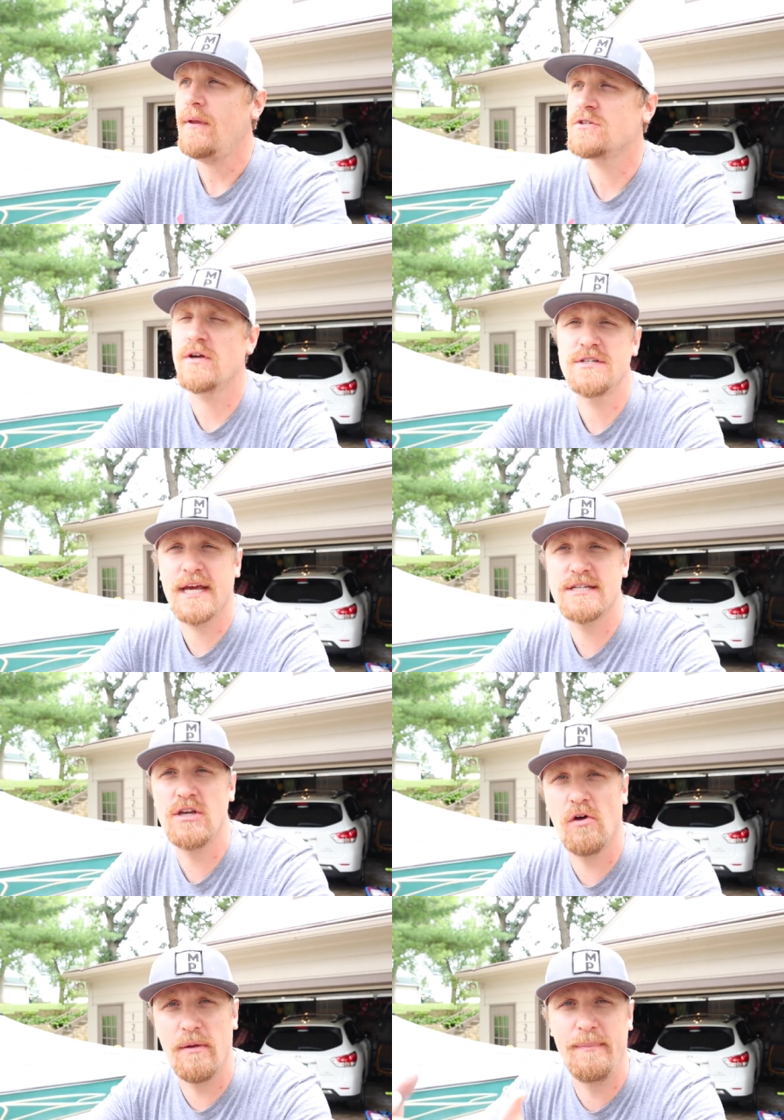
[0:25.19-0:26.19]
So as you guys
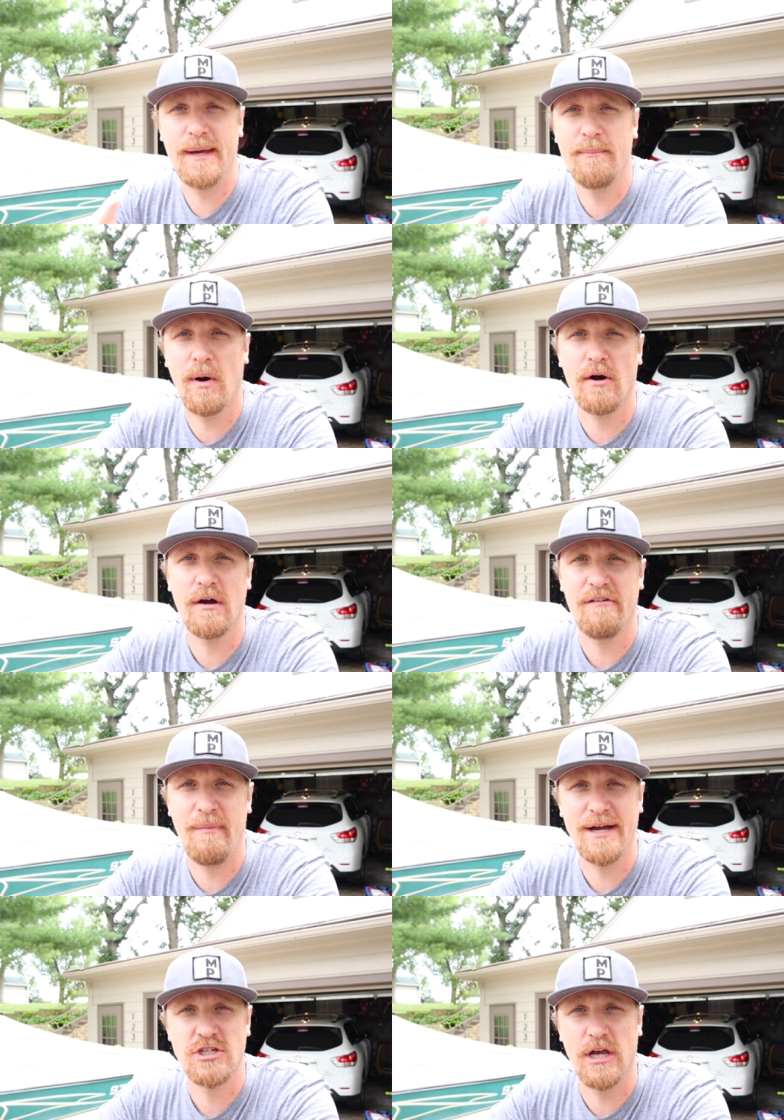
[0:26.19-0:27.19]
know the big part of
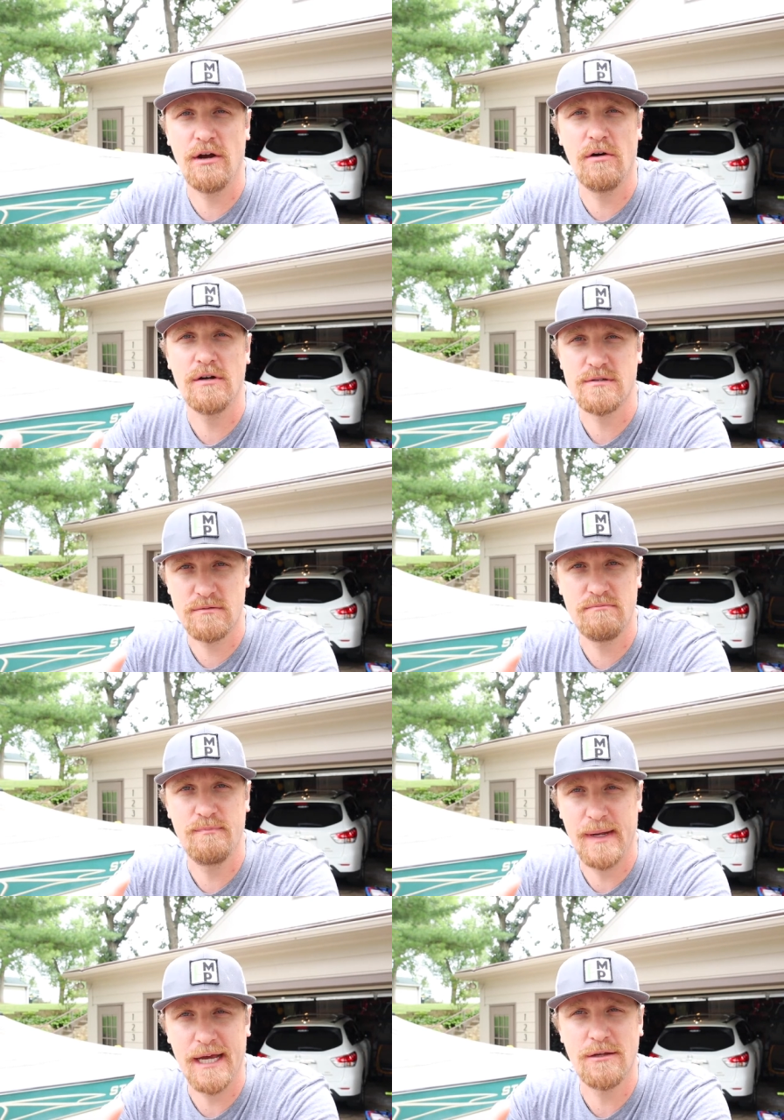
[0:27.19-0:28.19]
my channel is
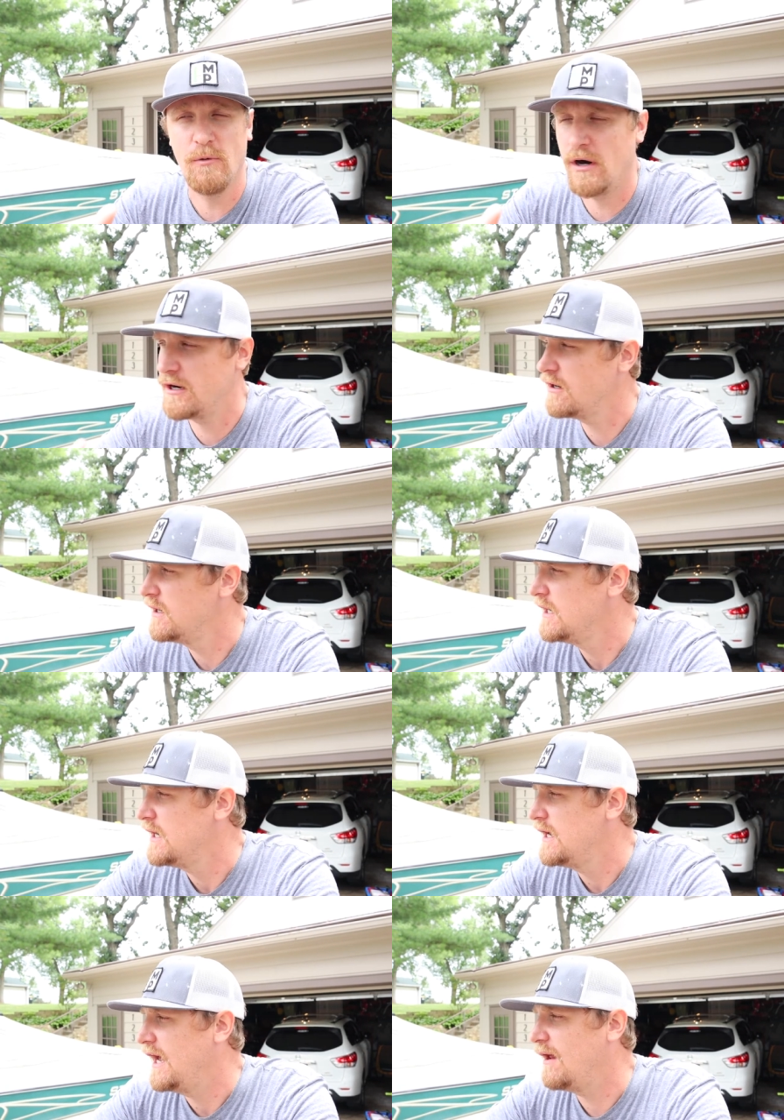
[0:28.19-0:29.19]
being on the water
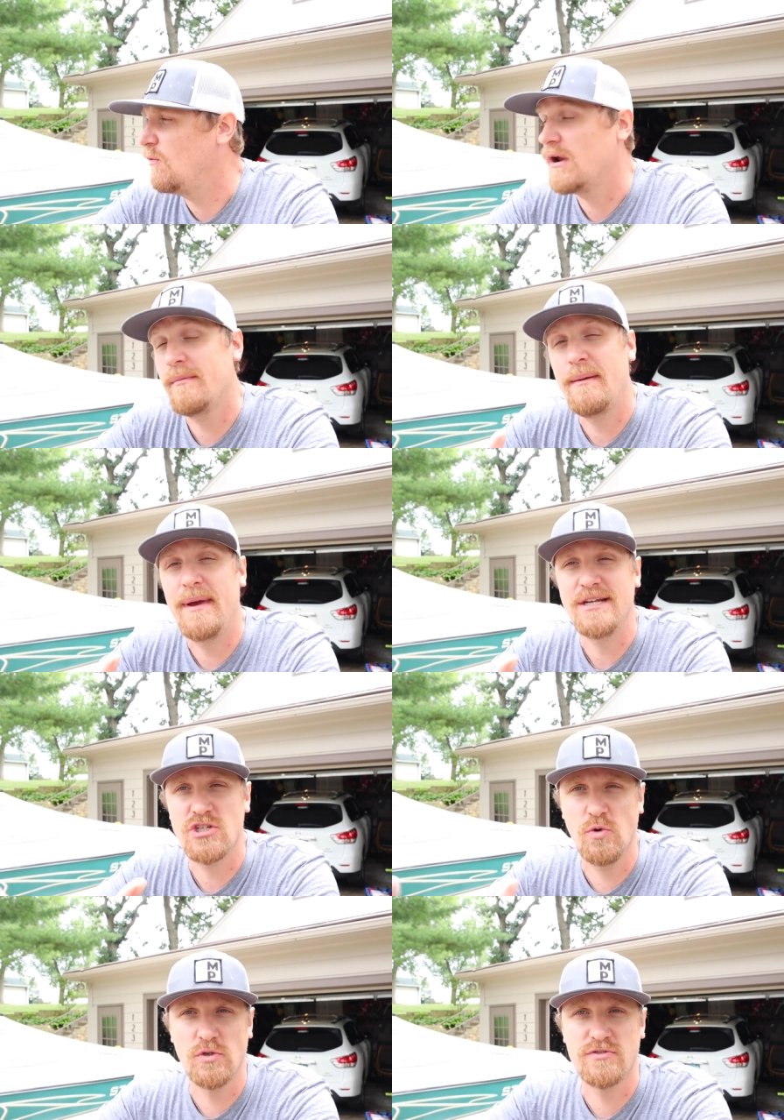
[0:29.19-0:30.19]
and one of my main
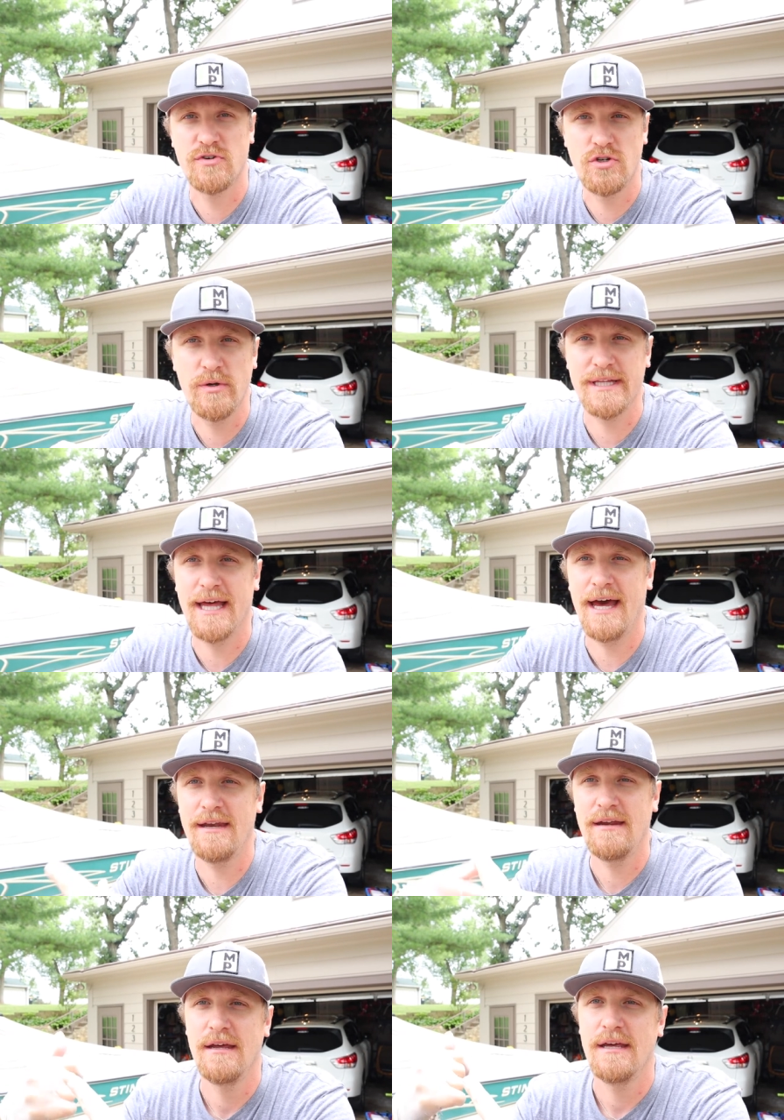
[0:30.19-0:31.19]
tools for doing that
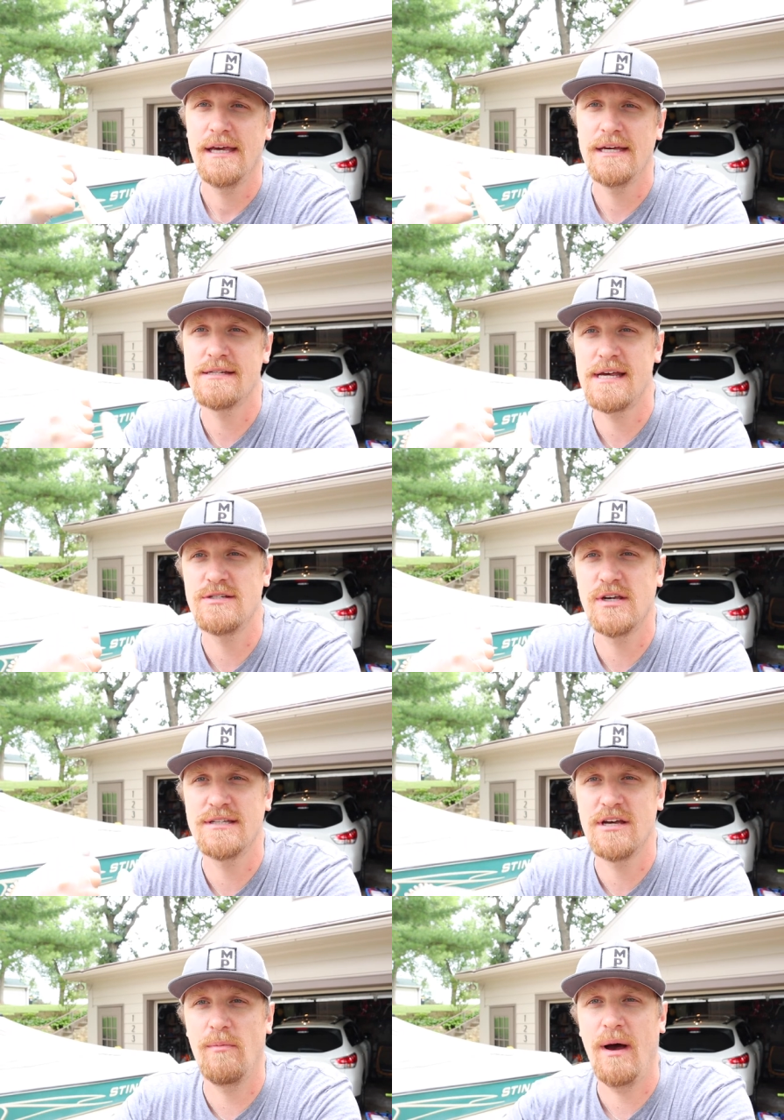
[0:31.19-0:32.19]
is, as you can
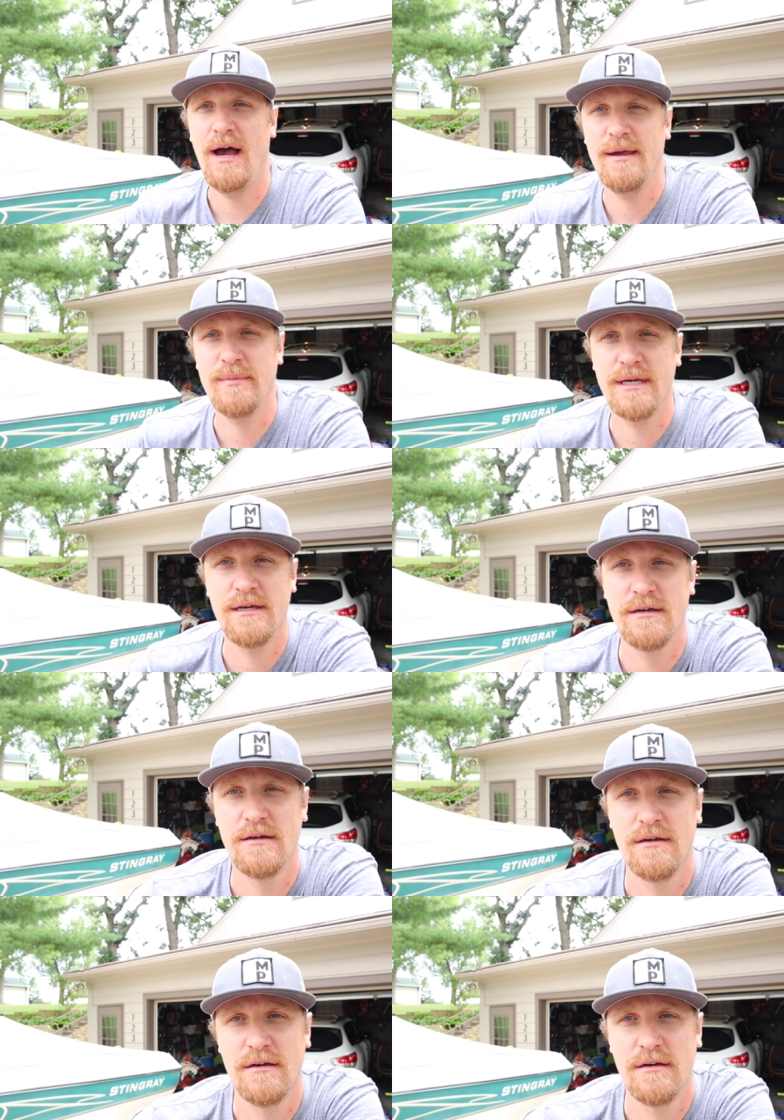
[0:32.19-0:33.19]
tell behind me,
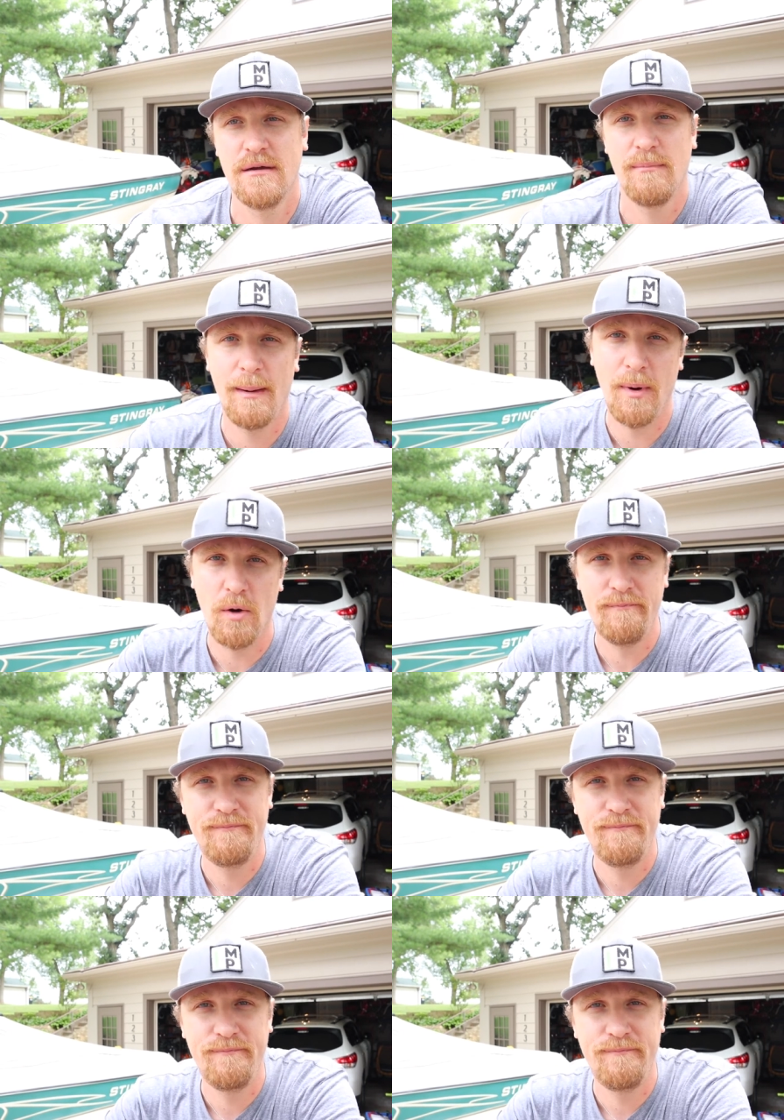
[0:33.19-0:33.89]
my boat.